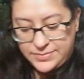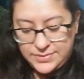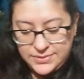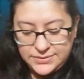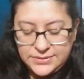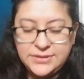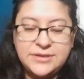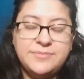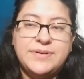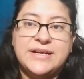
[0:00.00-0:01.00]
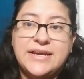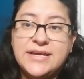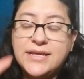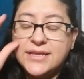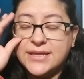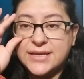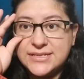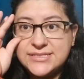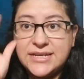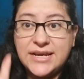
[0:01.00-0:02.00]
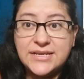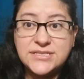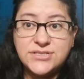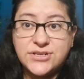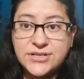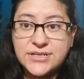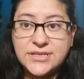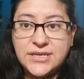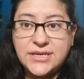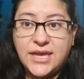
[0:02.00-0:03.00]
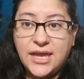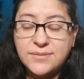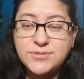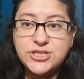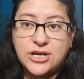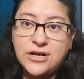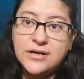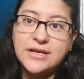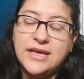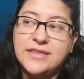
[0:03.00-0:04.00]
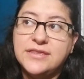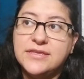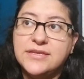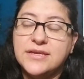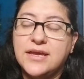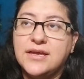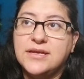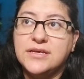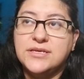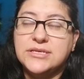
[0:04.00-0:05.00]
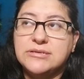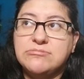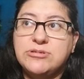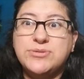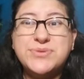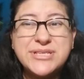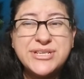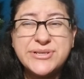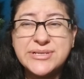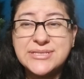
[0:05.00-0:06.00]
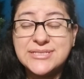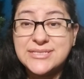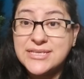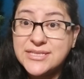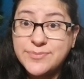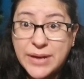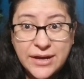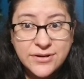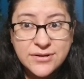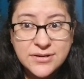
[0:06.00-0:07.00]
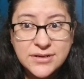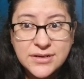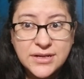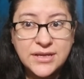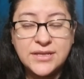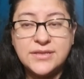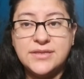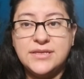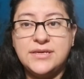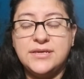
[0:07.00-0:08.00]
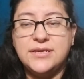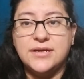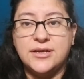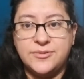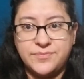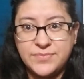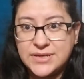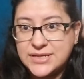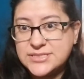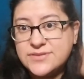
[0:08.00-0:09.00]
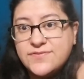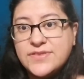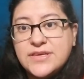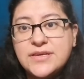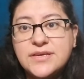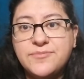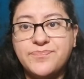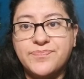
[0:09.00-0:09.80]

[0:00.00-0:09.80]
But like I said, I had started the camp shawl, and you really couldn't see the pattern in the because of the